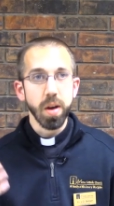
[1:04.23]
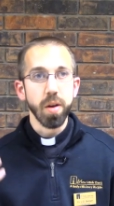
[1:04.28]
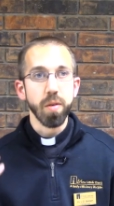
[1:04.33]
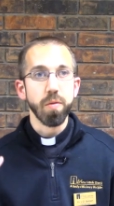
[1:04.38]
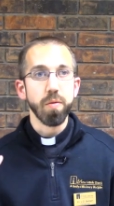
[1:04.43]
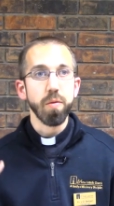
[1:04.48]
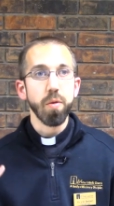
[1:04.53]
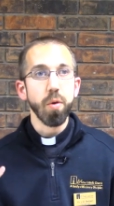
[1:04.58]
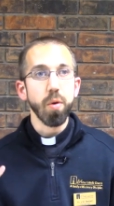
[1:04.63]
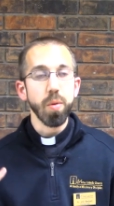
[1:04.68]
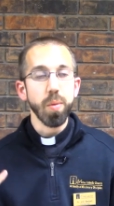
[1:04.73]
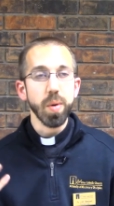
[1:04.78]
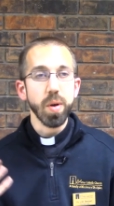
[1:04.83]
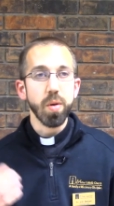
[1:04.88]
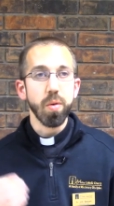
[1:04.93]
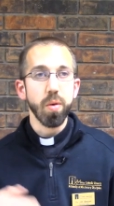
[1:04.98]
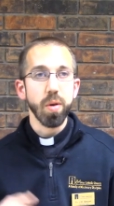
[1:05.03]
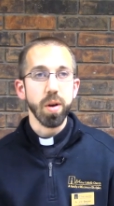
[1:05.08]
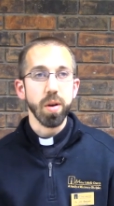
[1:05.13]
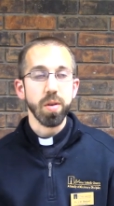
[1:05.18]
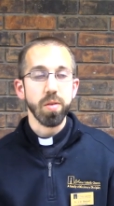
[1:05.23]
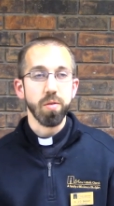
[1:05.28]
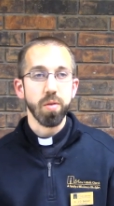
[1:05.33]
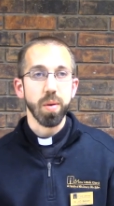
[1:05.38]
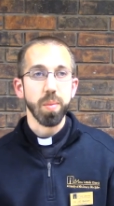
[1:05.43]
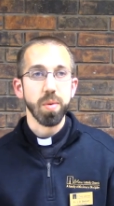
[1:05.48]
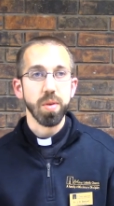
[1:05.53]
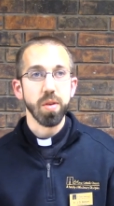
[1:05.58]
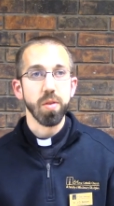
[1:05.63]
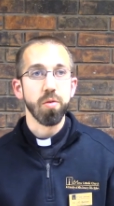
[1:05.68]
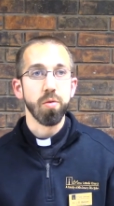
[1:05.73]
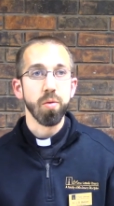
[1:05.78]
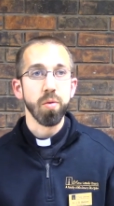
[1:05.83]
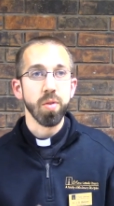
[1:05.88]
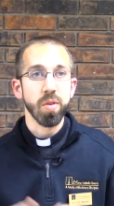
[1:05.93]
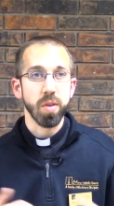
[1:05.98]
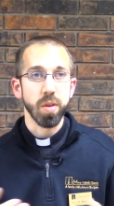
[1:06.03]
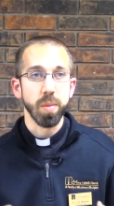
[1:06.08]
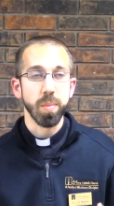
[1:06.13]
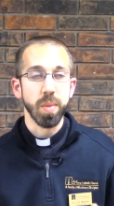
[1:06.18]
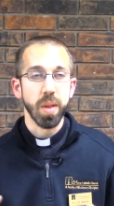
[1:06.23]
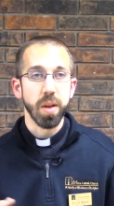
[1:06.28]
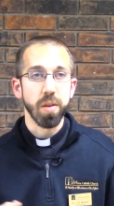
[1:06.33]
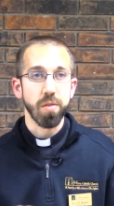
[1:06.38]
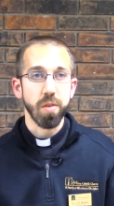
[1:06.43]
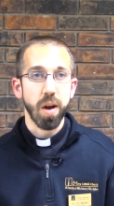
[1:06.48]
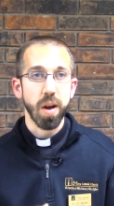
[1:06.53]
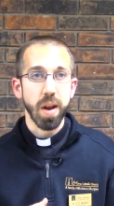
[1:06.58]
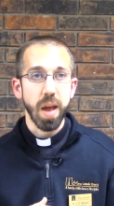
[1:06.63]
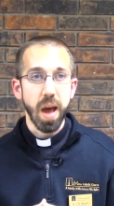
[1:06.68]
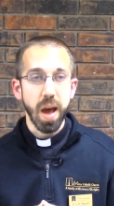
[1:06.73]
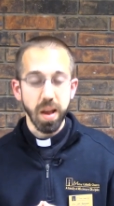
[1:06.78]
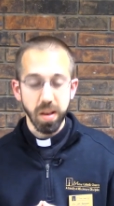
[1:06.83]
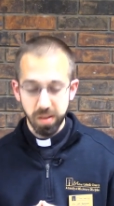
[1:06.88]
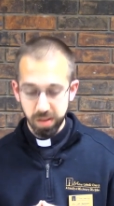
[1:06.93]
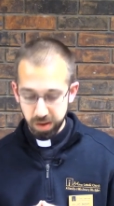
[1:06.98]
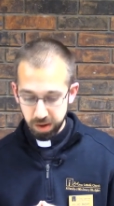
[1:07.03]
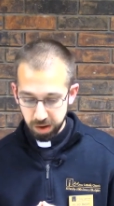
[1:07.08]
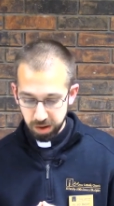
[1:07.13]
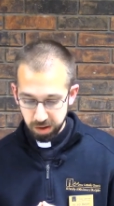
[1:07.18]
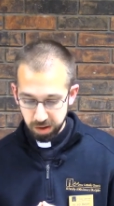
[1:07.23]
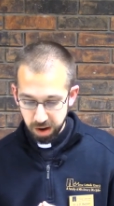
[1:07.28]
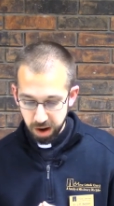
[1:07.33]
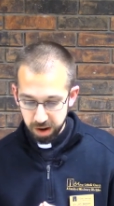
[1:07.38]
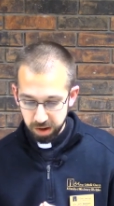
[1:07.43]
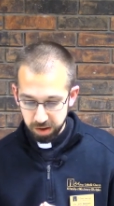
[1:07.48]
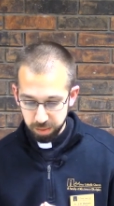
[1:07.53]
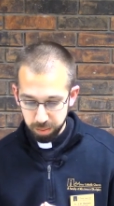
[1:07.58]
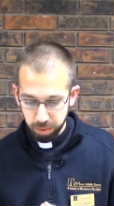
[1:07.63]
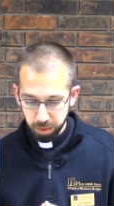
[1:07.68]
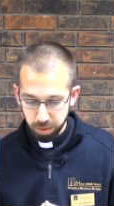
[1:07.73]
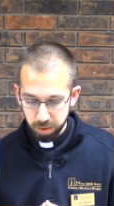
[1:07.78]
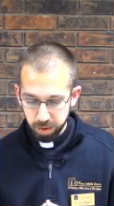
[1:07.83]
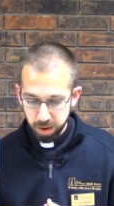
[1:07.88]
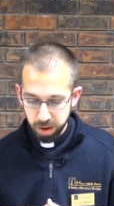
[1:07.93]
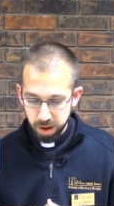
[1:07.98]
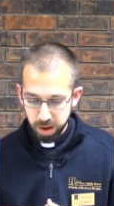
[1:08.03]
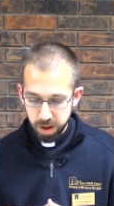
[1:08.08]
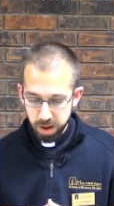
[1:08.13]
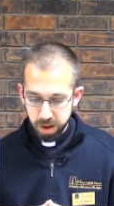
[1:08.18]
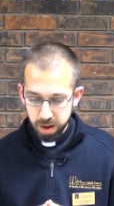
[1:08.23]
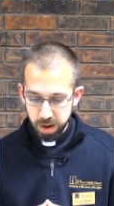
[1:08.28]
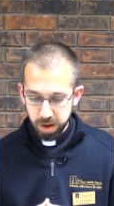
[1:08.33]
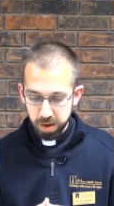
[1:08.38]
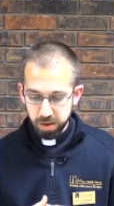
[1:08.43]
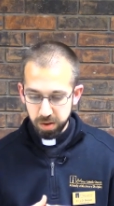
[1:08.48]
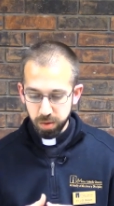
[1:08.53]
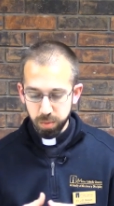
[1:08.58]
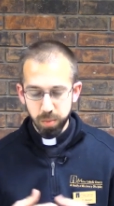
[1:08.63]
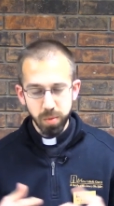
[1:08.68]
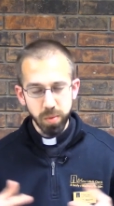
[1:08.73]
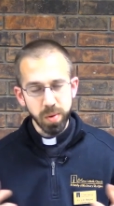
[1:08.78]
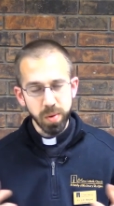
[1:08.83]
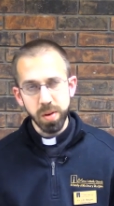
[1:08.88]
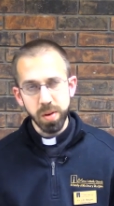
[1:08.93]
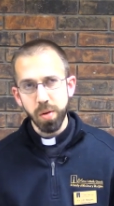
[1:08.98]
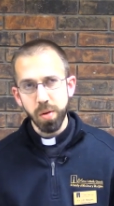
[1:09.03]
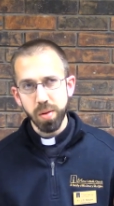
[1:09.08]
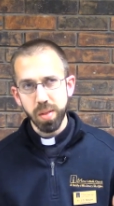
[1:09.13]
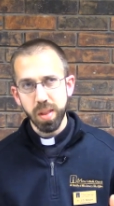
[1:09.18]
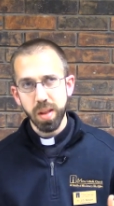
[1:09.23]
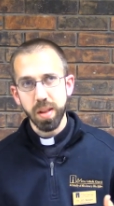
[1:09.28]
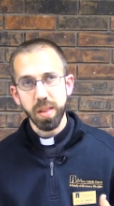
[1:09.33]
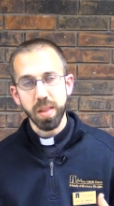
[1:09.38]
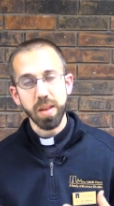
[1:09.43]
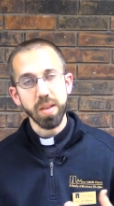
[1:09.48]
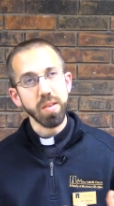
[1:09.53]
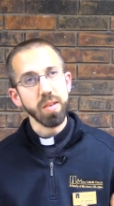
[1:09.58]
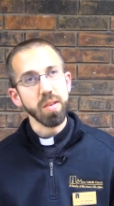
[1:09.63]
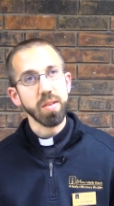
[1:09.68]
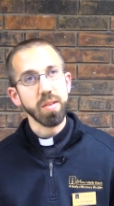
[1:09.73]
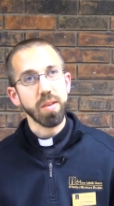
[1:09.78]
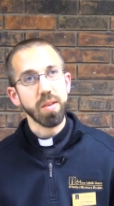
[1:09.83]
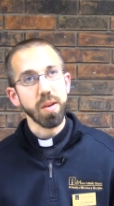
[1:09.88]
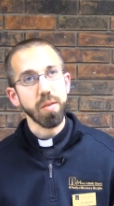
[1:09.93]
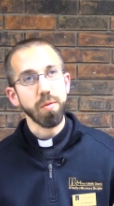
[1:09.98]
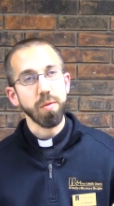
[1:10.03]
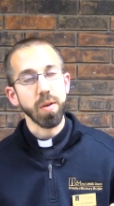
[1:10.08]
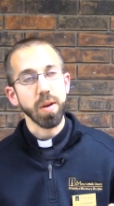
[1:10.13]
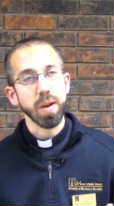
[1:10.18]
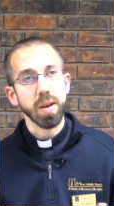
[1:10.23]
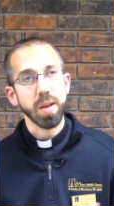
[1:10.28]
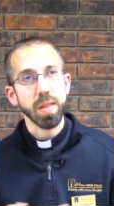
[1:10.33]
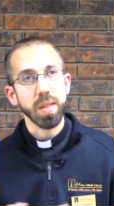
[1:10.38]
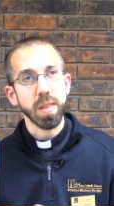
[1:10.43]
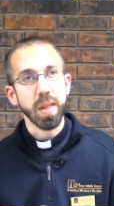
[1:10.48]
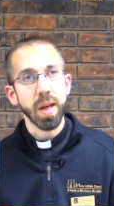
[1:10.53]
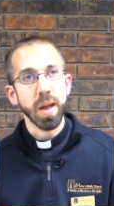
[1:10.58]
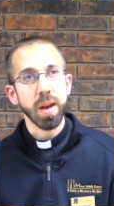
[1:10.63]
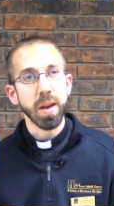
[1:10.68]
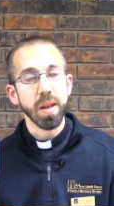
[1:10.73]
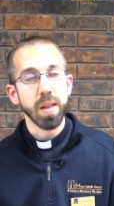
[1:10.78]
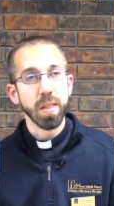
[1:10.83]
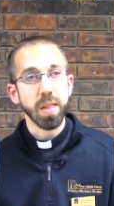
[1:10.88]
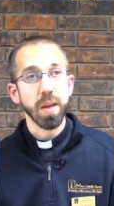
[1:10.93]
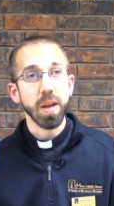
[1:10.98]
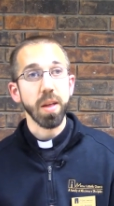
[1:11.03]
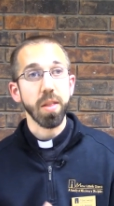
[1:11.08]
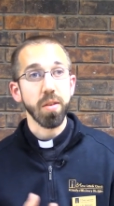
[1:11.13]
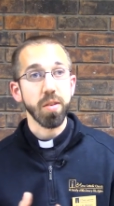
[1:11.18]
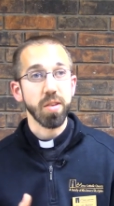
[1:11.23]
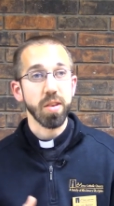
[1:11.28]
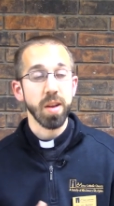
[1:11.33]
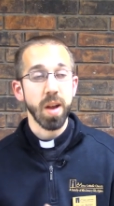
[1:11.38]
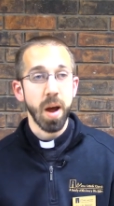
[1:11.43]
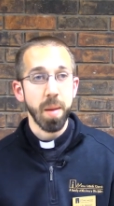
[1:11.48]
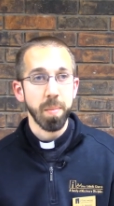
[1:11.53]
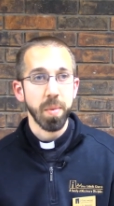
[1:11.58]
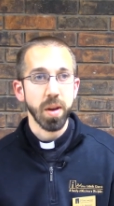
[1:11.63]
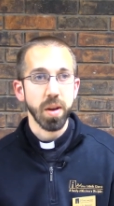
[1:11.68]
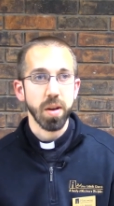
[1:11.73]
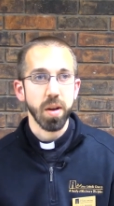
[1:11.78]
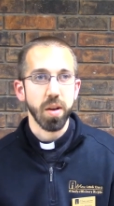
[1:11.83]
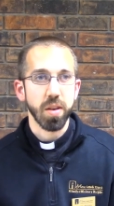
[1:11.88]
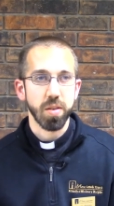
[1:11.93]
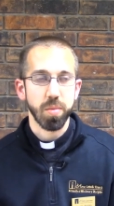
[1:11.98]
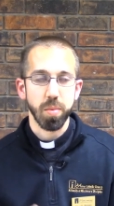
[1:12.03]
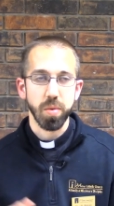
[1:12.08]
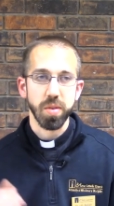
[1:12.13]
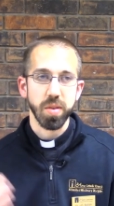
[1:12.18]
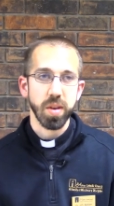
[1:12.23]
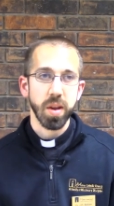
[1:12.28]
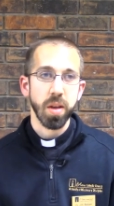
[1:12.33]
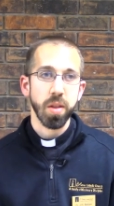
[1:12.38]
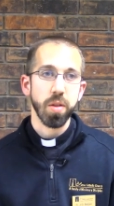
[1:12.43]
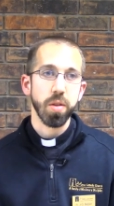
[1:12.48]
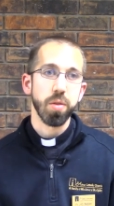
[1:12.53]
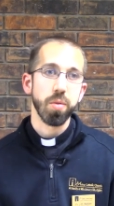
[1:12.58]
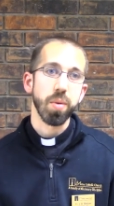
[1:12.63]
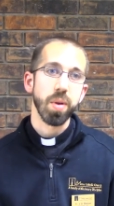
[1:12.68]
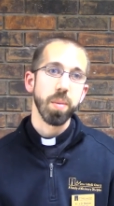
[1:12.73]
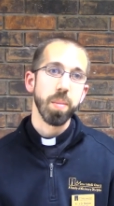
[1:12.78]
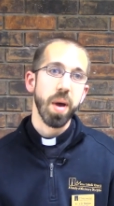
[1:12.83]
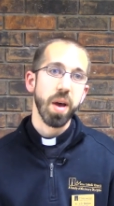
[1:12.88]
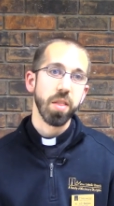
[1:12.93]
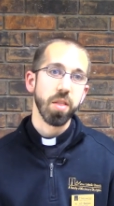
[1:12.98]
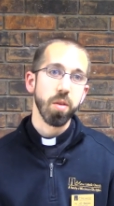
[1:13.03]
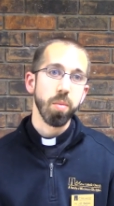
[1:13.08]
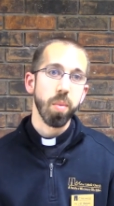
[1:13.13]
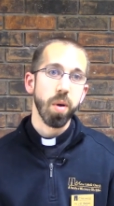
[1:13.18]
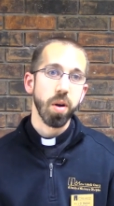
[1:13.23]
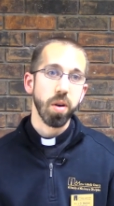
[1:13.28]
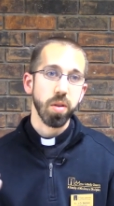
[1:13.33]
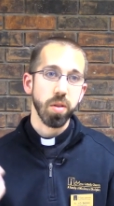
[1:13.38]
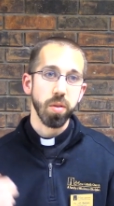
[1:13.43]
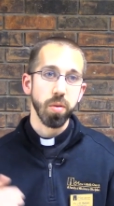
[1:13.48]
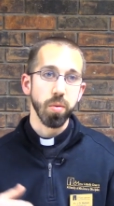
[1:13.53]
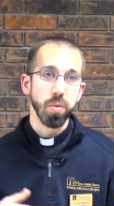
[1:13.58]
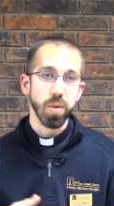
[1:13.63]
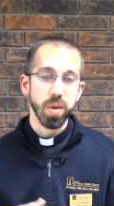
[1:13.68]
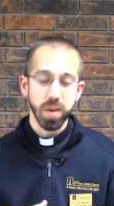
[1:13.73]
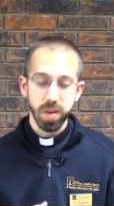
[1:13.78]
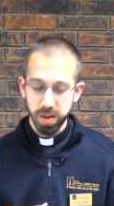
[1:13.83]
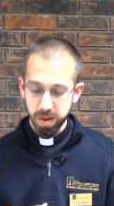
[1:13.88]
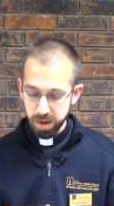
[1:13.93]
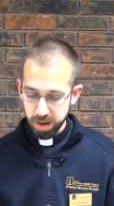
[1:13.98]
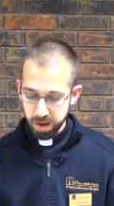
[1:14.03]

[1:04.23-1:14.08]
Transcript: 4 recorded trips to Jerusalem that John has in his Gospel. And so we'll note that this is different than the other synoptic Gospels, the other 3, Matthew, Mark, Luke.